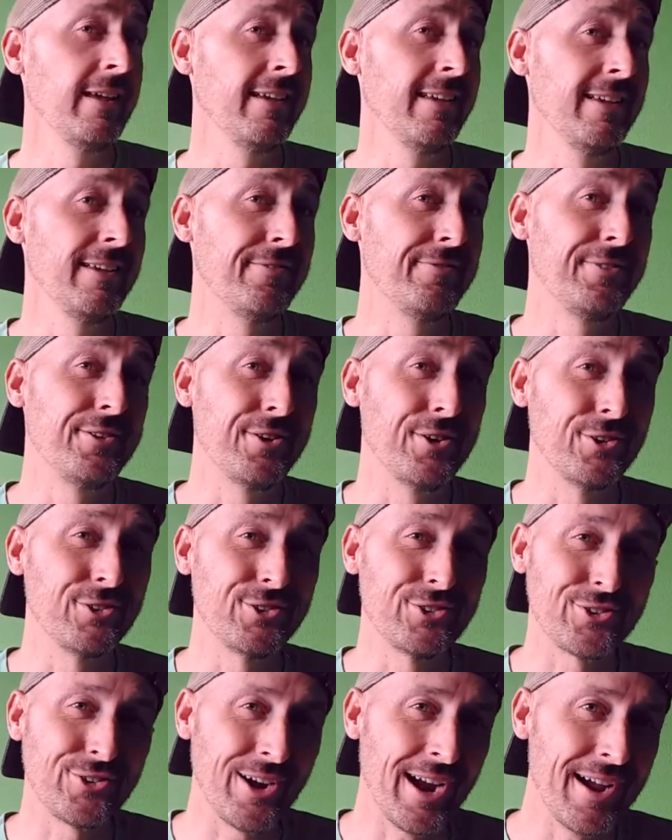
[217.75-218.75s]
If you're
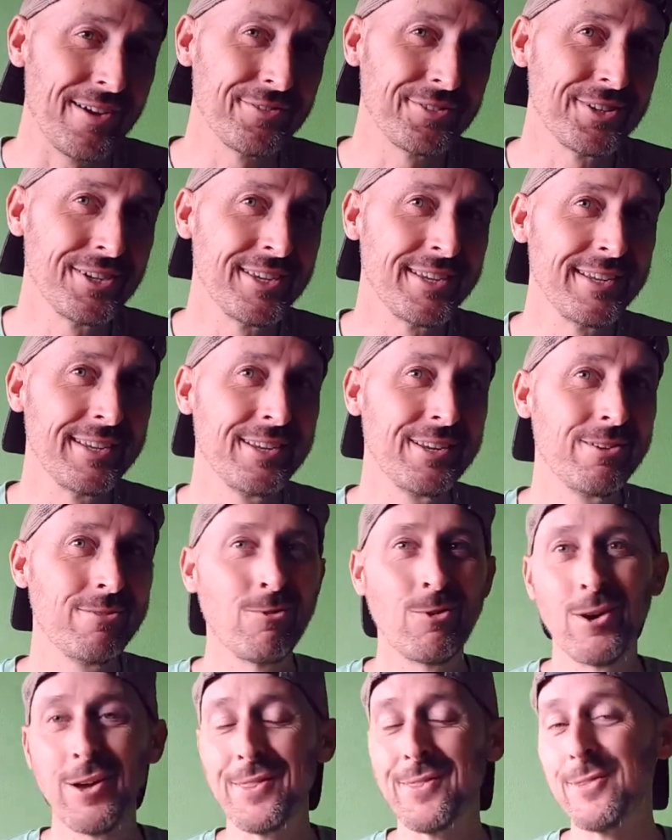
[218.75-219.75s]
traveling
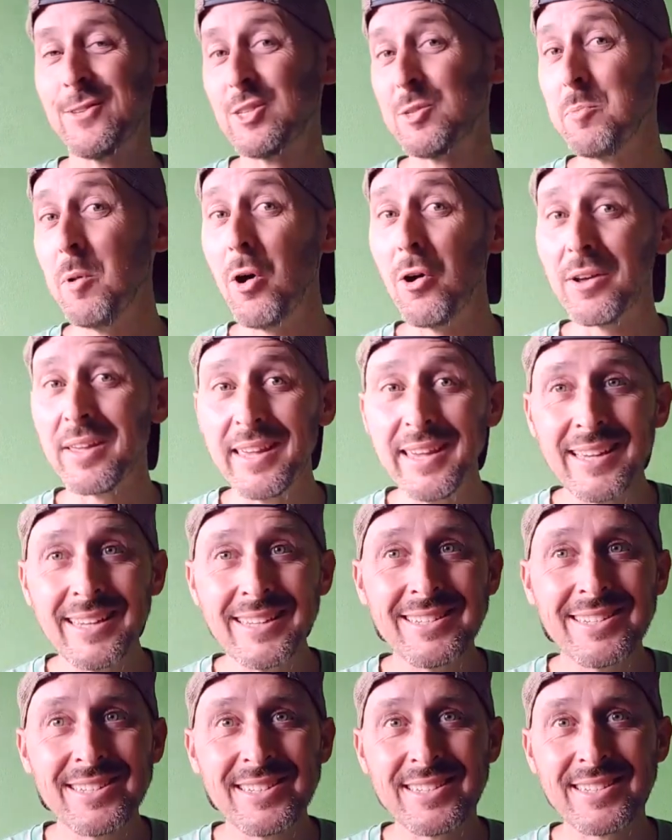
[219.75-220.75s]
with small
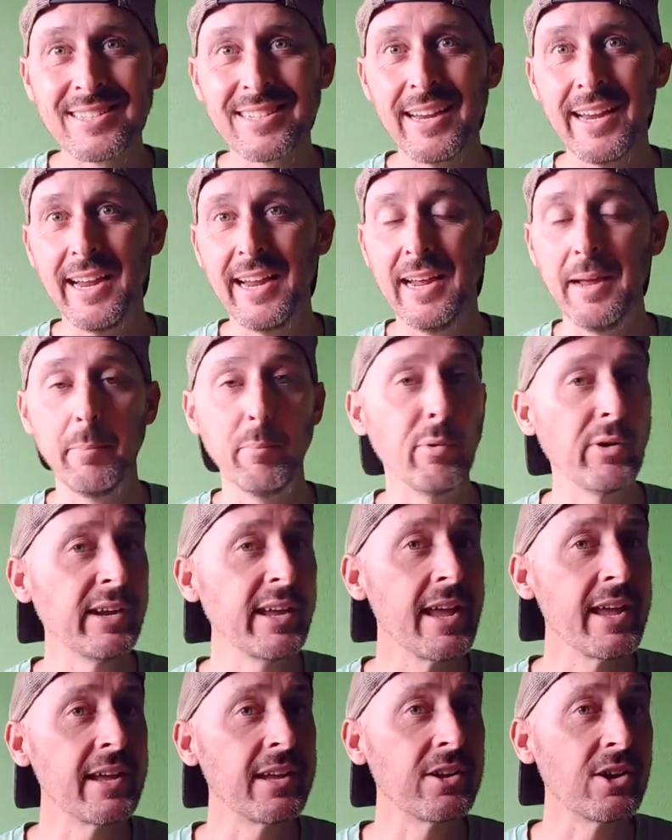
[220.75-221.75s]
kids and
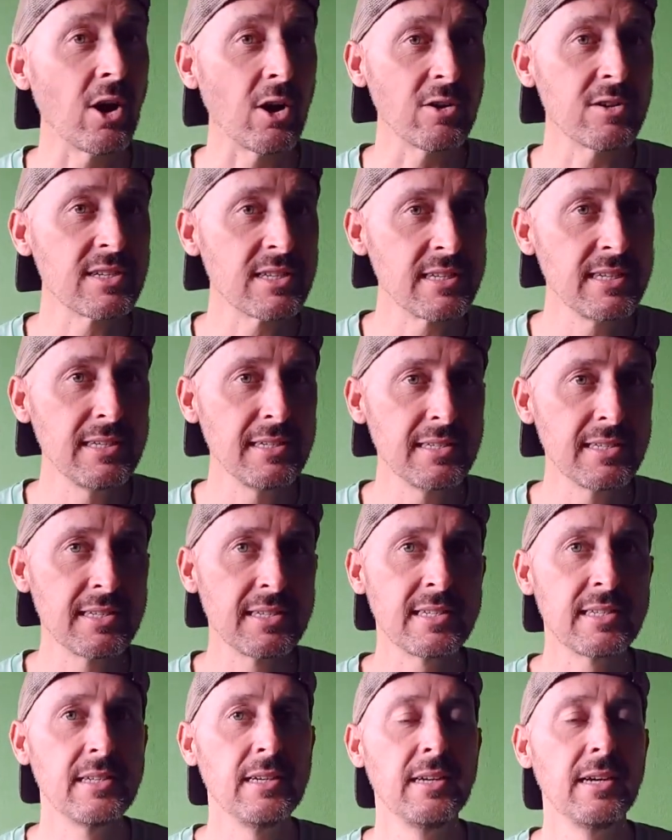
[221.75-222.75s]
bringing car
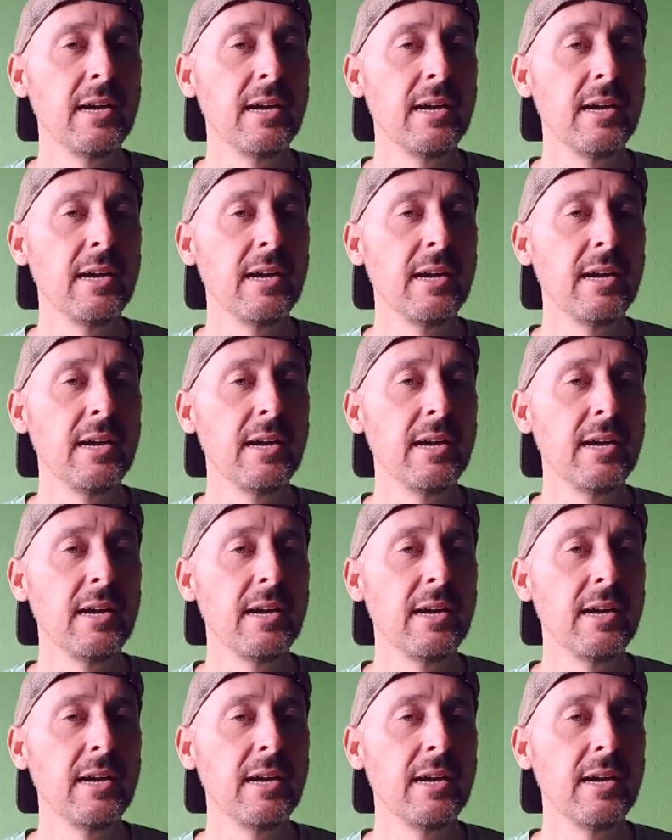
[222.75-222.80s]
seats,